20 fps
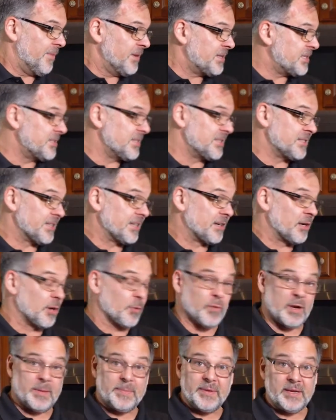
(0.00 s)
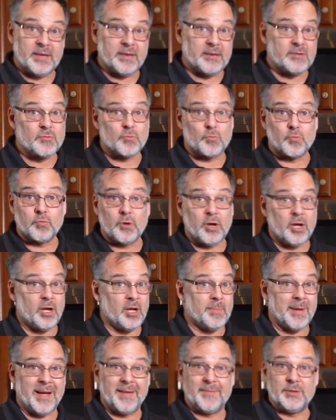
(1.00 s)
This is just a Caribbean
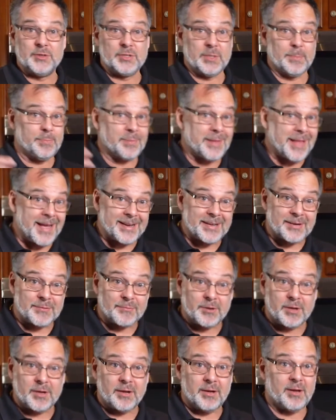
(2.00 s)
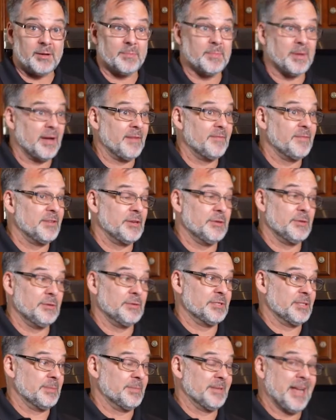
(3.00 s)
rub. I've used a blackened rub. I've
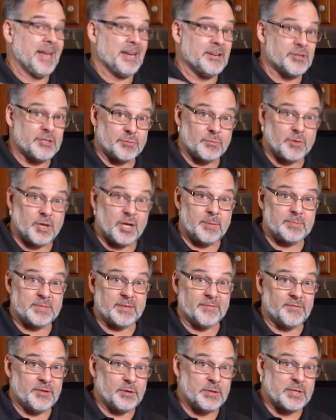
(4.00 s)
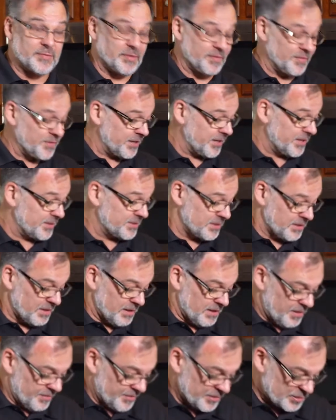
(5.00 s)
used some Cajun rubs, a few different things.
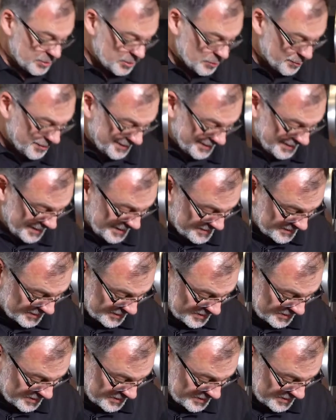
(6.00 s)
This one's really easy.